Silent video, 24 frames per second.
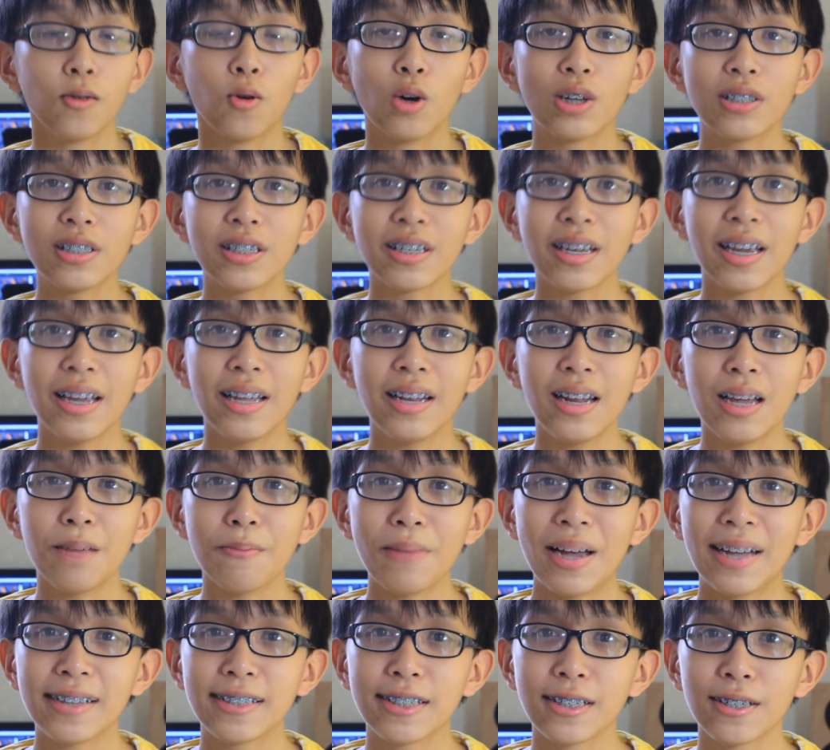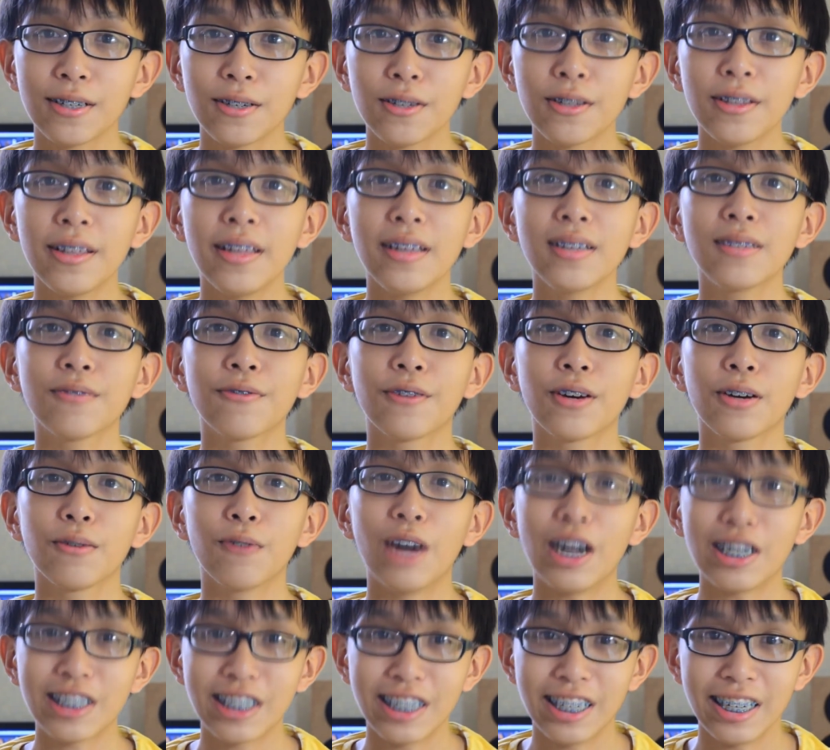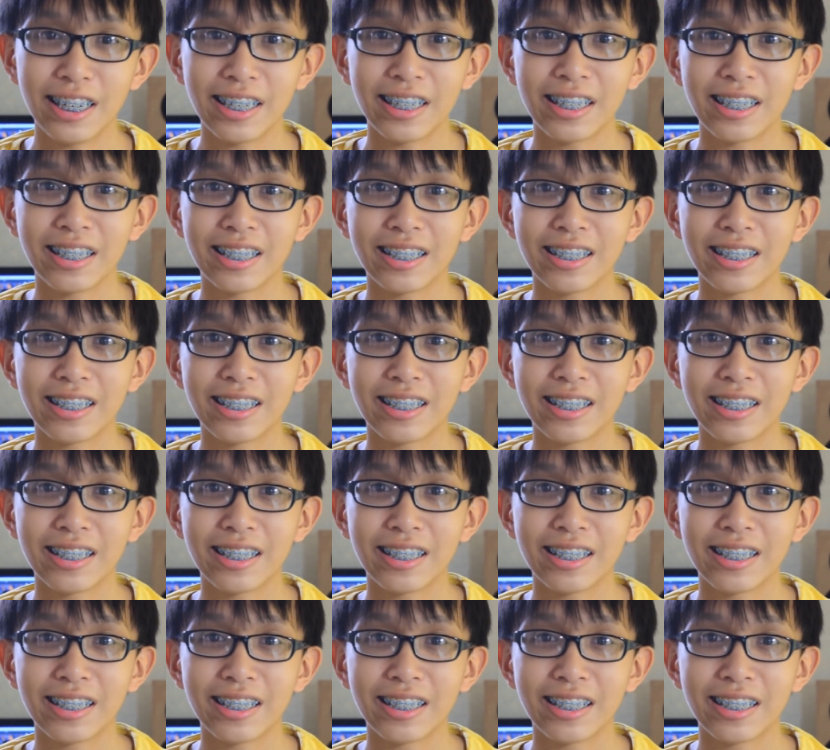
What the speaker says: Once again, I'm Angelo. Thanks for watching.